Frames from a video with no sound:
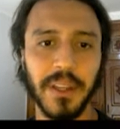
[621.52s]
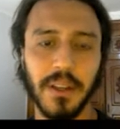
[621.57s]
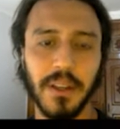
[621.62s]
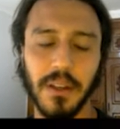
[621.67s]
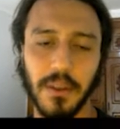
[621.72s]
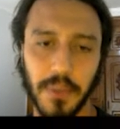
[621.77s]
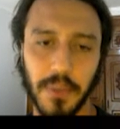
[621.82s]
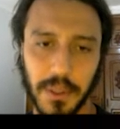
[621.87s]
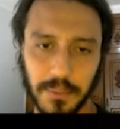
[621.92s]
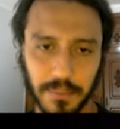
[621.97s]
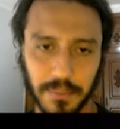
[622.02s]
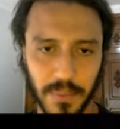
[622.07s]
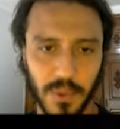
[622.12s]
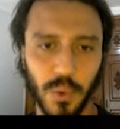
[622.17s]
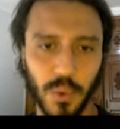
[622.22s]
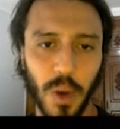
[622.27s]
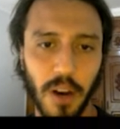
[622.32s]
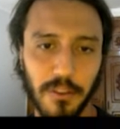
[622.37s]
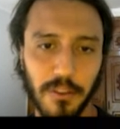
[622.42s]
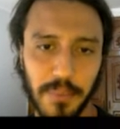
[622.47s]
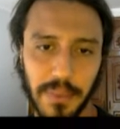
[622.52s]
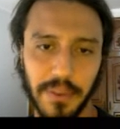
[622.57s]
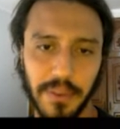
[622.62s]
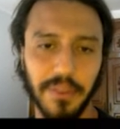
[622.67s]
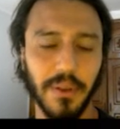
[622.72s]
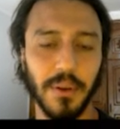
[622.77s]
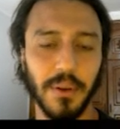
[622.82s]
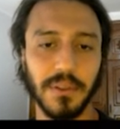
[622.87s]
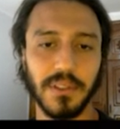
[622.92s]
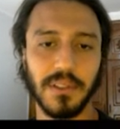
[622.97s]
where 12
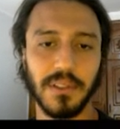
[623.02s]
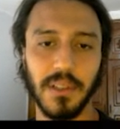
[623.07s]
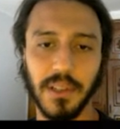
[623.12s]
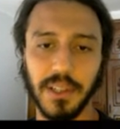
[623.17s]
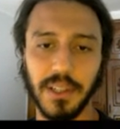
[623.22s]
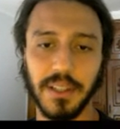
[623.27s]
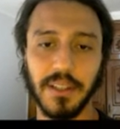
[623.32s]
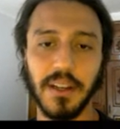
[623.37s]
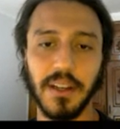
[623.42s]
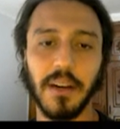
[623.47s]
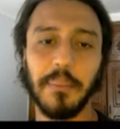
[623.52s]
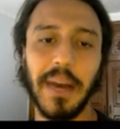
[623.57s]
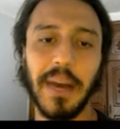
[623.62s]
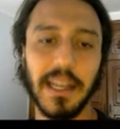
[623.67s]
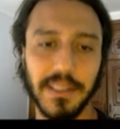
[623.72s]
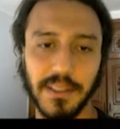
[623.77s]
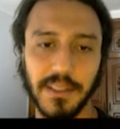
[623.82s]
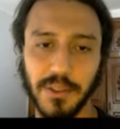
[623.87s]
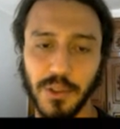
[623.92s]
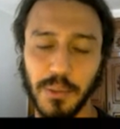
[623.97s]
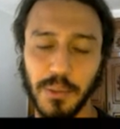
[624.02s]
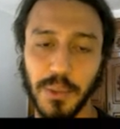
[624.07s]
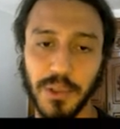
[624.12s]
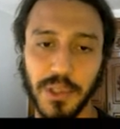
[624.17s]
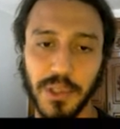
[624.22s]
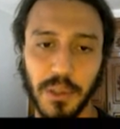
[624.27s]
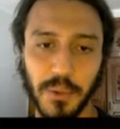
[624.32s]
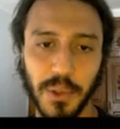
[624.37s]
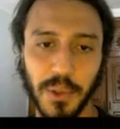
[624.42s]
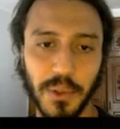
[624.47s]
methods learn a mass
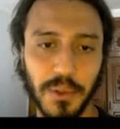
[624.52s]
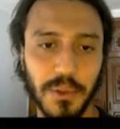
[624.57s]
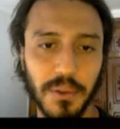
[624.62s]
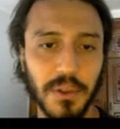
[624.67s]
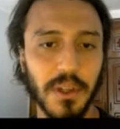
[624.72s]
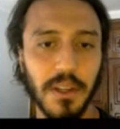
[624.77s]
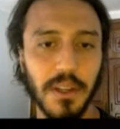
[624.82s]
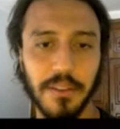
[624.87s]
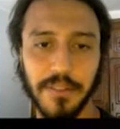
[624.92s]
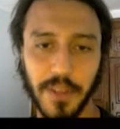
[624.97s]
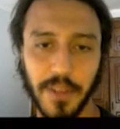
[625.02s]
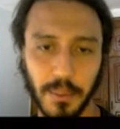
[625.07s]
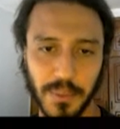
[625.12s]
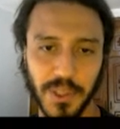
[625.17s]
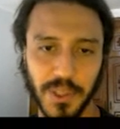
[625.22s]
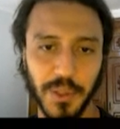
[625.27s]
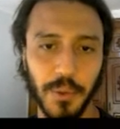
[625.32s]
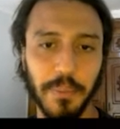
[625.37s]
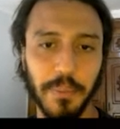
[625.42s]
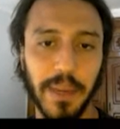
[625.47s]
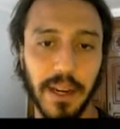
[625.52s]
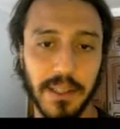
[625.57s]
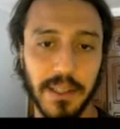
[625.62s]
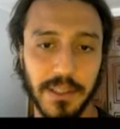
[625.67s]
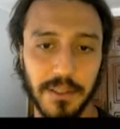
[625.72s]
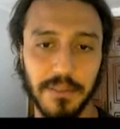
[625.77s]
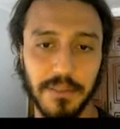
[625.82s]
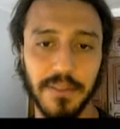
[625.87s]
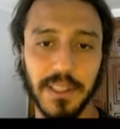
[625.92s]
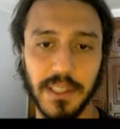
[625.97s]
distribution rule from two pairs
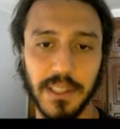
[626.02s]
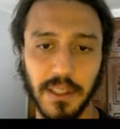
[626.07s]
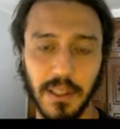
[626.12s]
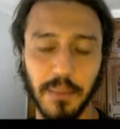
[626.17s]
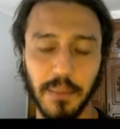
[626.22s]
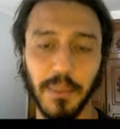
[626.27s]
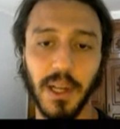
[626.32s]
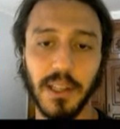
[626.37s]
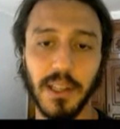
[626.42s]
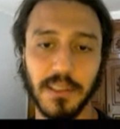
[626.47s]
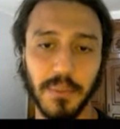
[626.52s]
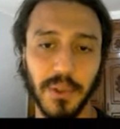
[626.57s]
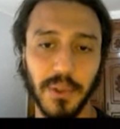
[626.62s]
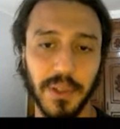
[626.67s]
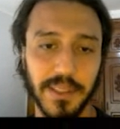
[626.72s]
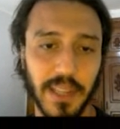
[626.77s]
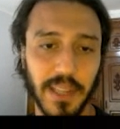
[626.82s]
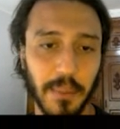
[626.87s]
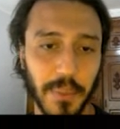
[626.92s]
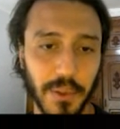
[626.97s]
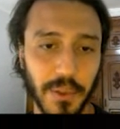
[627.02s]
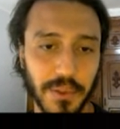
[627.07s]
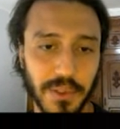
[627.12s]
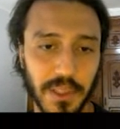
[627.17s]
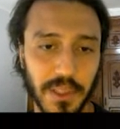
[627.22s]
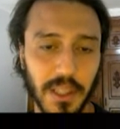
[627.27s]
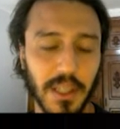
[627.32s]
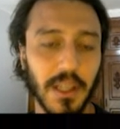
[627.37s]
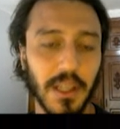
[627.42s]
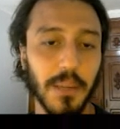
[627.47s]
of physically plausible examples,
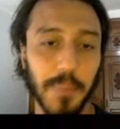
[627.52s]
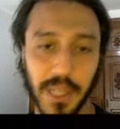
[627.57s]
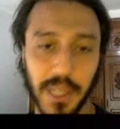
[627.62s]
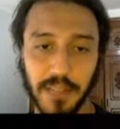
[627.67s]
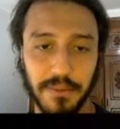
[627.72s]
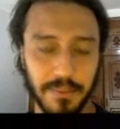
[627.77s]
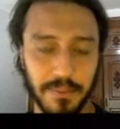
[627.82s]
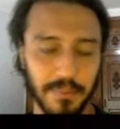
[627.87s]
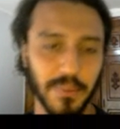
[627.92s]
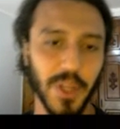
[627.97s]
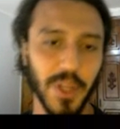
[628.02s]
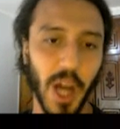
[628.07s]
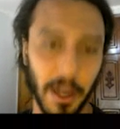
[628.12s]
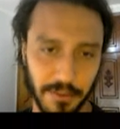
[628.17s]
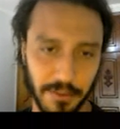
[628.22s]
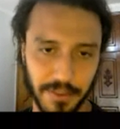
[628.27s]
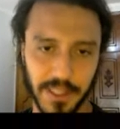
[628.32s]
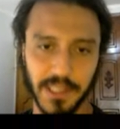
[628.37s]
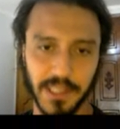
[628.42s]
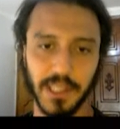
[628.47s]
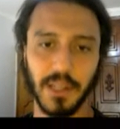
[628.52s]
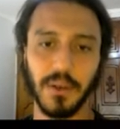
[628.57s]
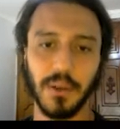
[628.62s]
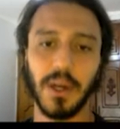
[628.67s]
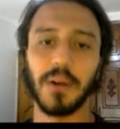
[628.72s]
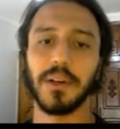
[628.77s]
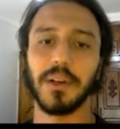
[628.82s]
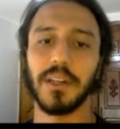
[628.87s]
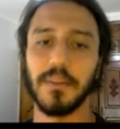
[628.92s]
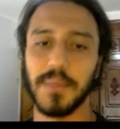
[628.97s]
but if non-physical
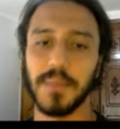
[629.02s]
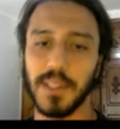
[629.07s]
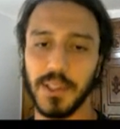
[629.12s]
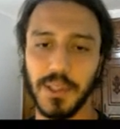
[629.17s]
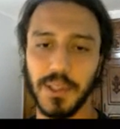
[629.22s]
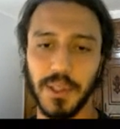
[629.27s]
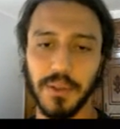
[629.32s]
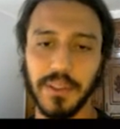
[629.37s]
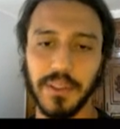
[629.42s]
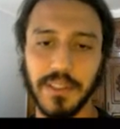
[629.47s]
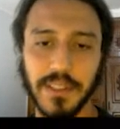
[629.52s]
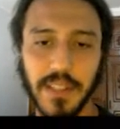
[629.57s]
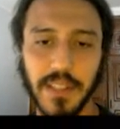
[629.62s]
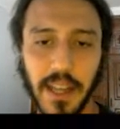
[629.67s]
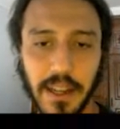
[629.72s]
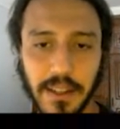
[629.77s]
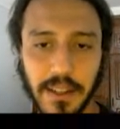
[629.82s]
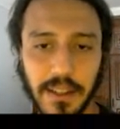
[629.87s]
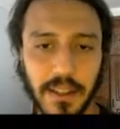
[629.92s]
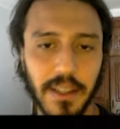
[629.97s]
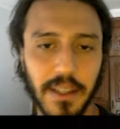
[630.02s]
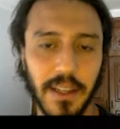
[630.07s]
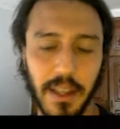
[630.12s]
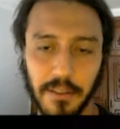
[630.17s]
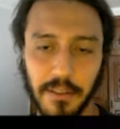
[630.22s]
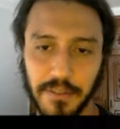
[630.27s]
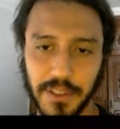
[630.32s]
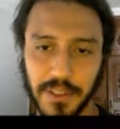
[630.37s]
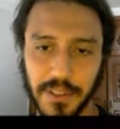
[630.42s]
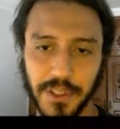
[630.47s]
outcomes are shown instead,
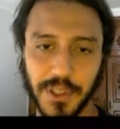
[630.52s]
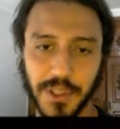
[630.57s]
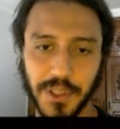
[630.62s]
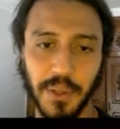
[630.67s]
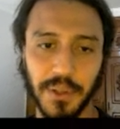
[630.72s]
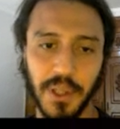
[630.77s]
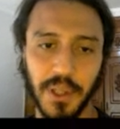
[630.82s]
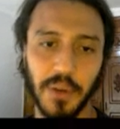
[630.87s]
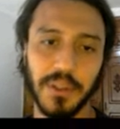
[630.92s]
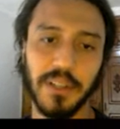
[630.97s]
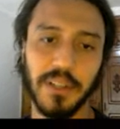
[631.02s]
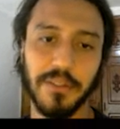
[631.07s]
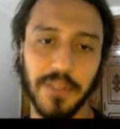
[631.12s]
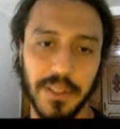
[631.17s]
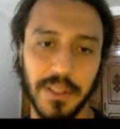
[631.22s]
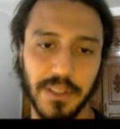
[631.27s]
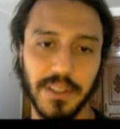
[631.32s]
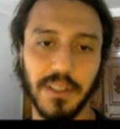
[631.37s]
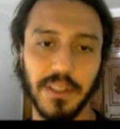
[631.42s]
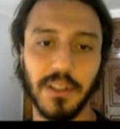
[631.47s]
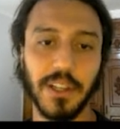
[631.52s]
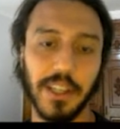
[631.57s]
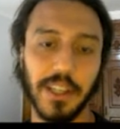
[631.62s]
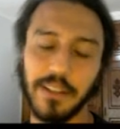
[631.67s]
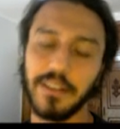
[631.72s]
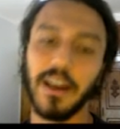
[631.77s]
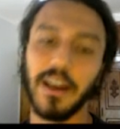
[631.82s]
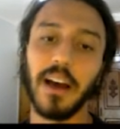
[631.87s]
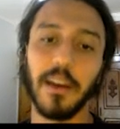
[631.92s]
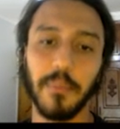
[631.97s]
infants show no difference in looking
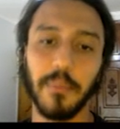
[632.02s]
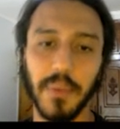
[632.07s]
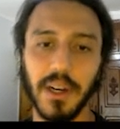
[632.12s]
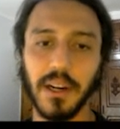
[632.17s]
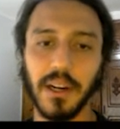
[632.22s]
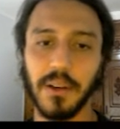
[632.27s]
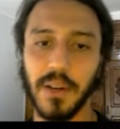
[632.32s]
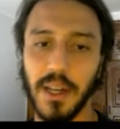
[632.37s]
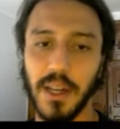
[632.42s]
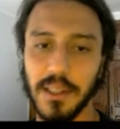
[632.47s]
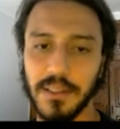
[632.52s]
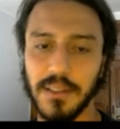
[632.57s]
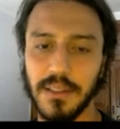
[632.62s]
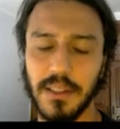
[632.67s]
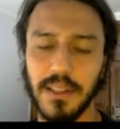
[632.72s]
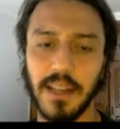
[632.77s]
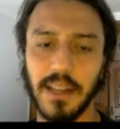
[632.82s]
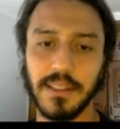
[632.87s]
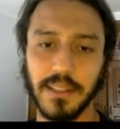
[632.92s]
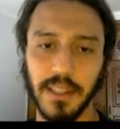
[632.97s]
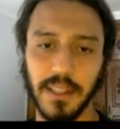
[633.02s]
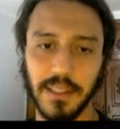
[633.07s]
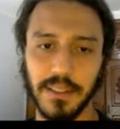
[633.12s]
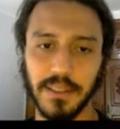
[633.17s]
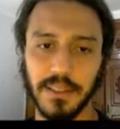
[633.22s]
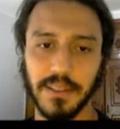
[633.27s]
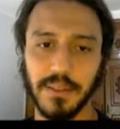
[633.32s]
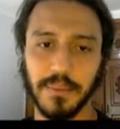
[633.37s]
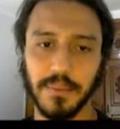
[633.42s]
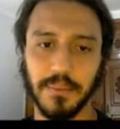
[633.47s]
time across the test
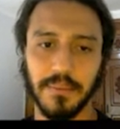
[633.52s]
cases.